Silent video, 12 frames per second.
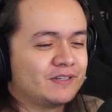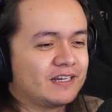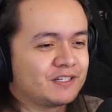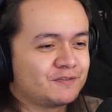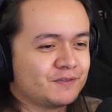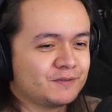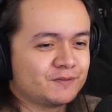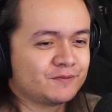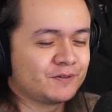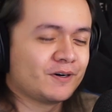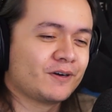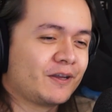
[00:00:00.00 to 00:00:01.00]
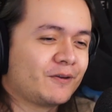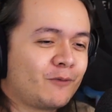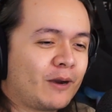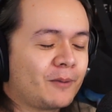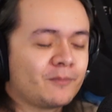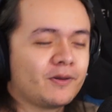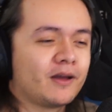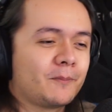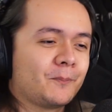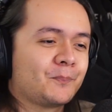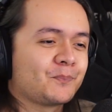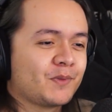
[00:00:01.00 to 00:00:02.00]
dance for for a random
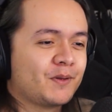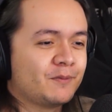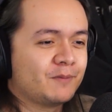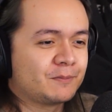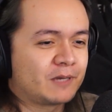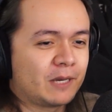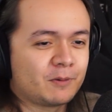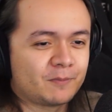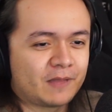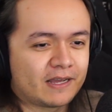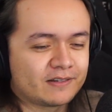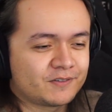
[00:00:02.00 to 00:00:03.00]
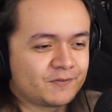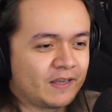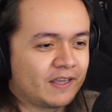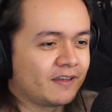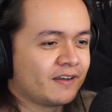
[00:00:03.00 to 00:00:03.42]
um, random K-pop dance thing.